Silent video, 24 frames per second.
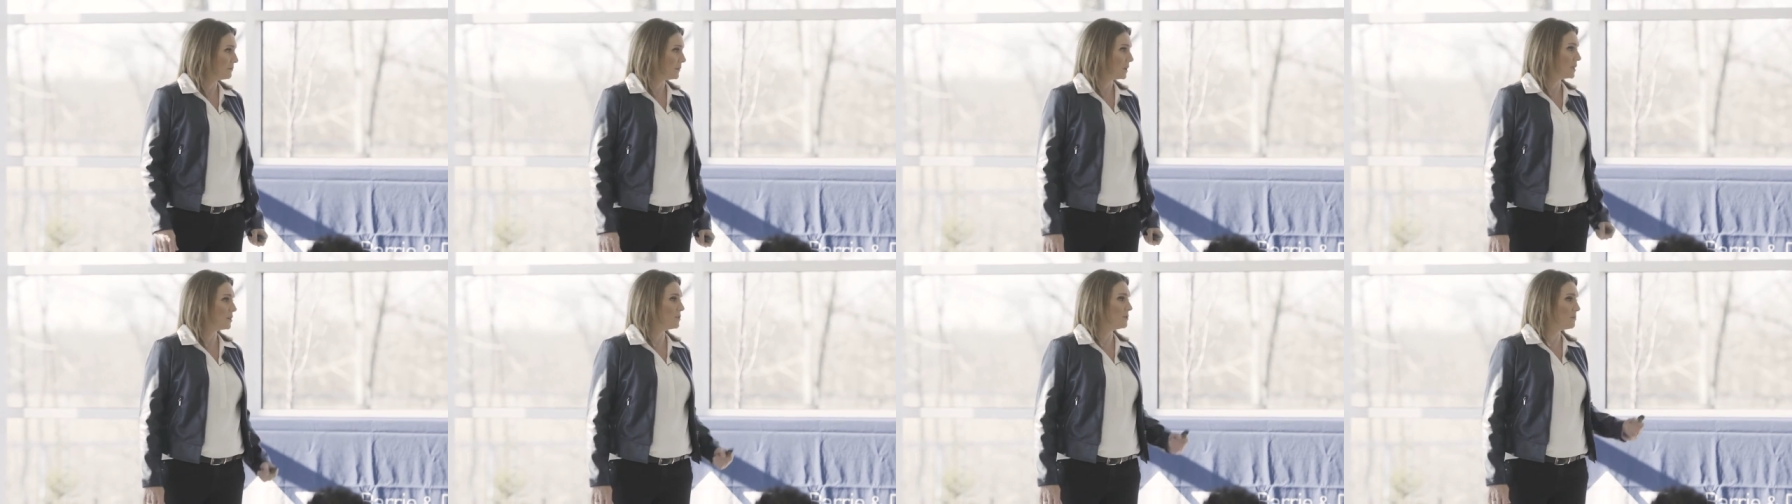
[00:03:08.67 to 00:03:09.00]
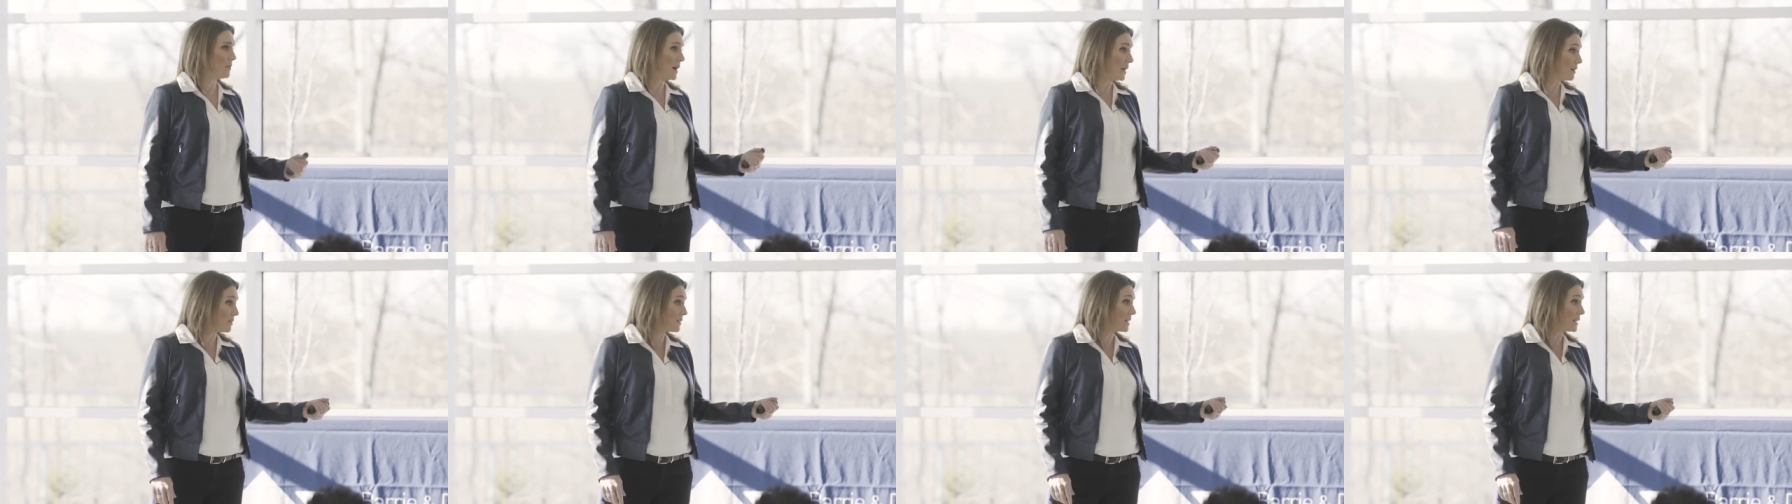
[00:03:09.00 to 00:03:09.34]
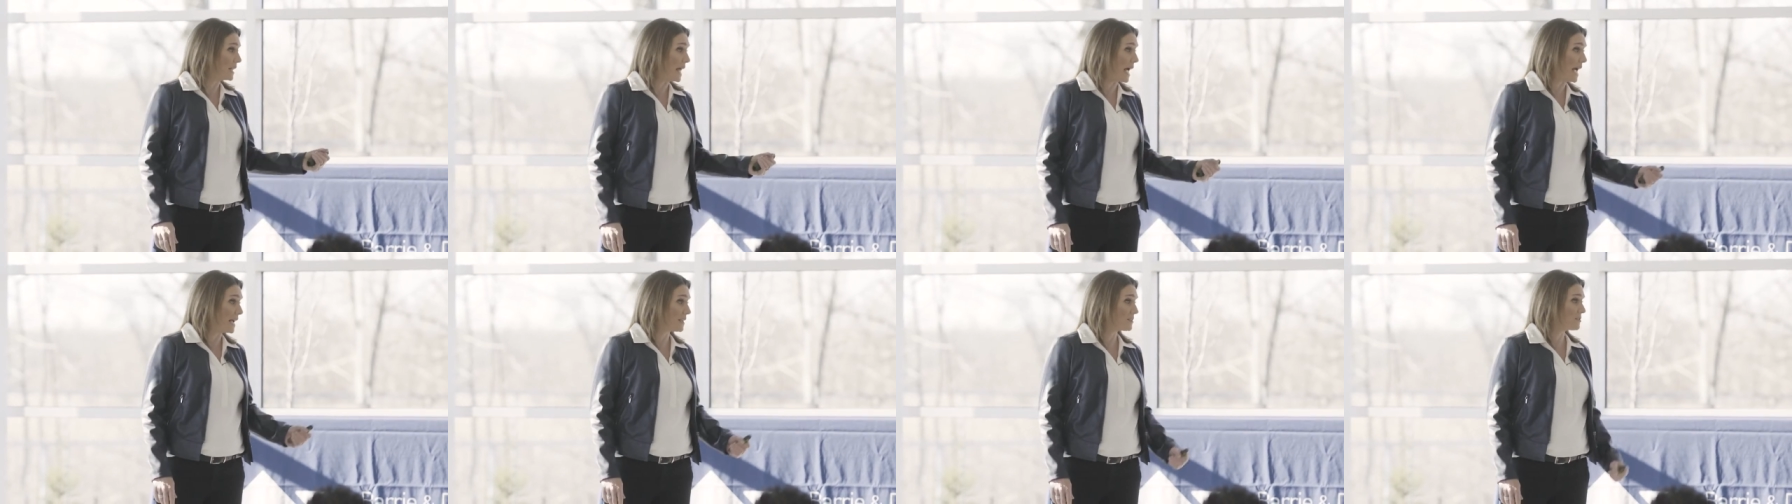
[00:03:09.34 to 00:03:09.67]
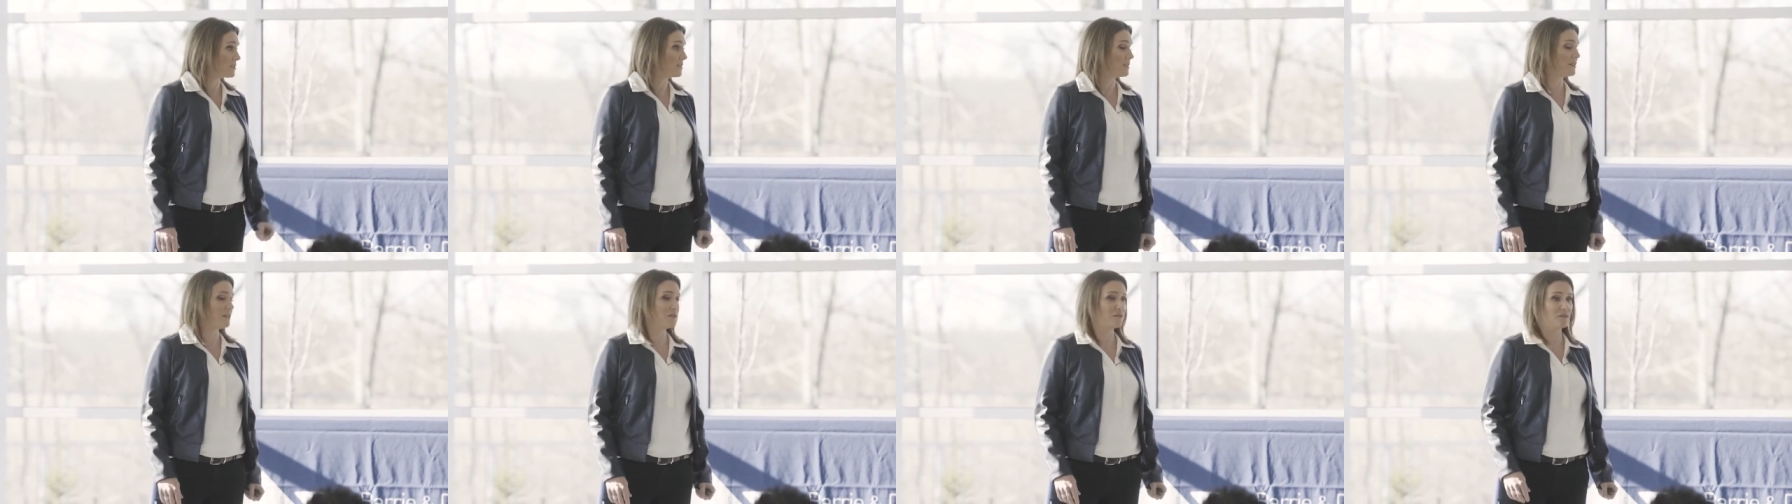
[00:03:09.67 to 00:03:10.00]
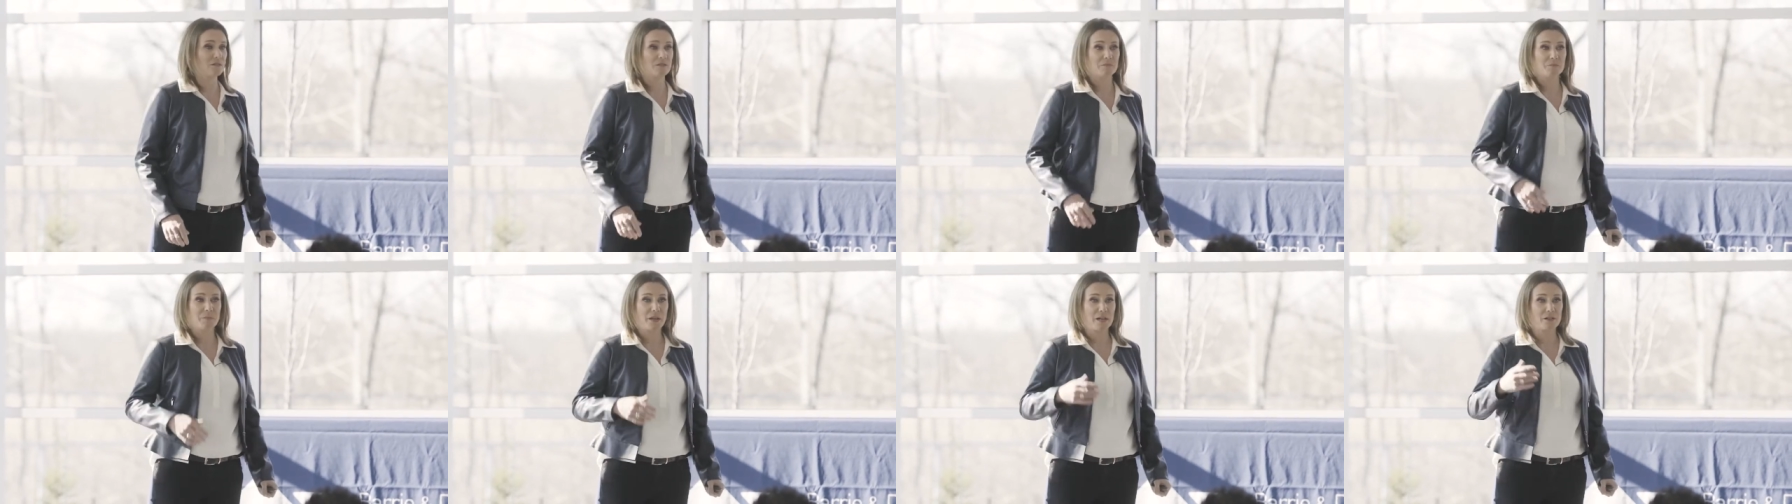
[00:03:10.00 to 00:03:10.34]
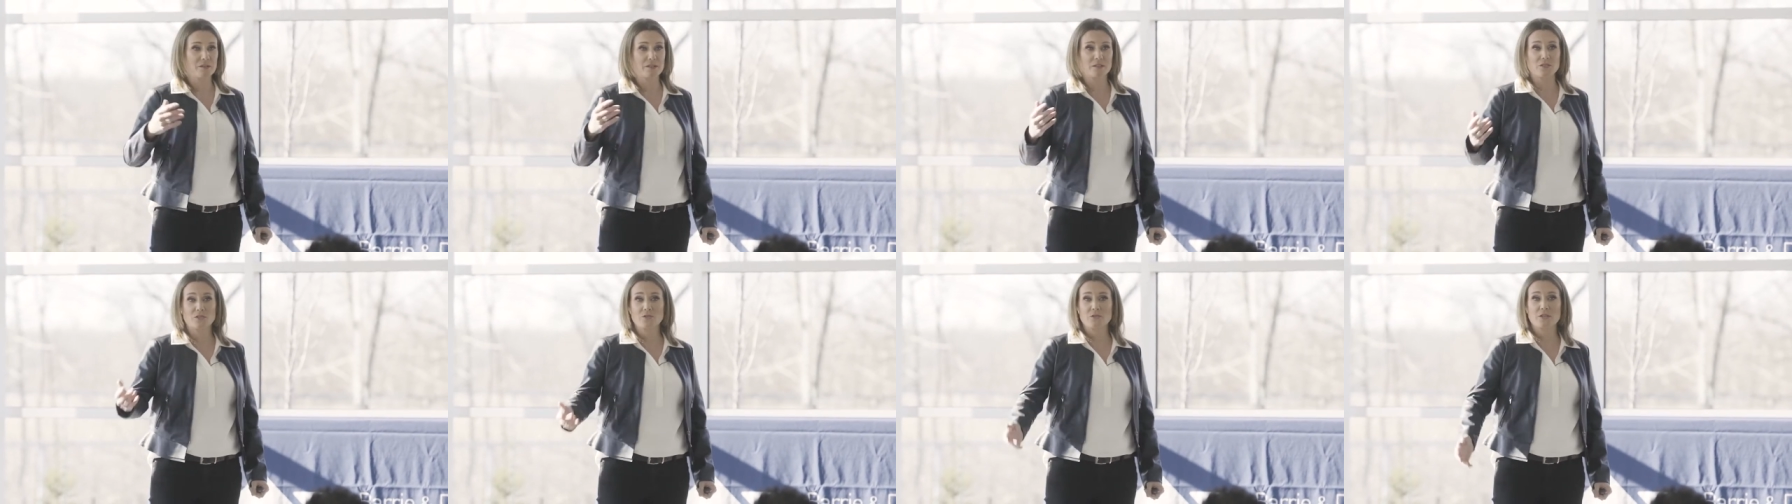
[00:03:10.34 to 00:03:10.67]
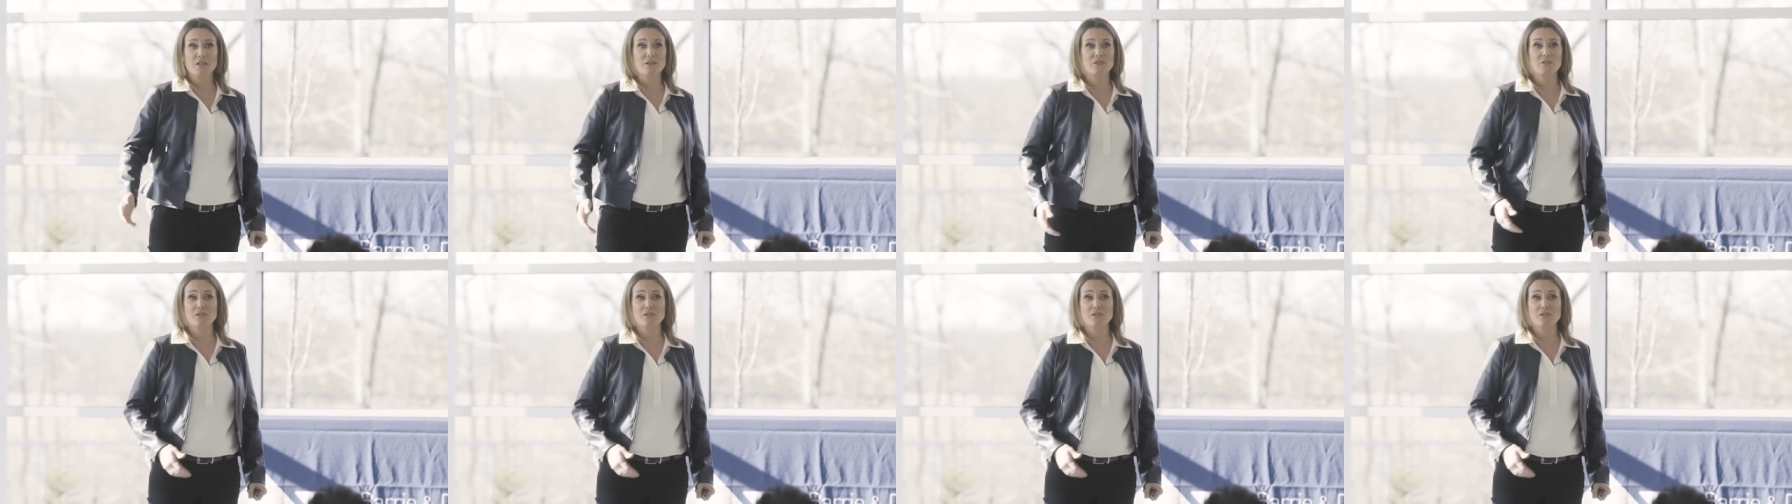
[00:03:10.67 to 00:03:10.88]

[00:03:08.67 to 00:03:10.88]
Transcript: I'm going to do better than last year or better than 2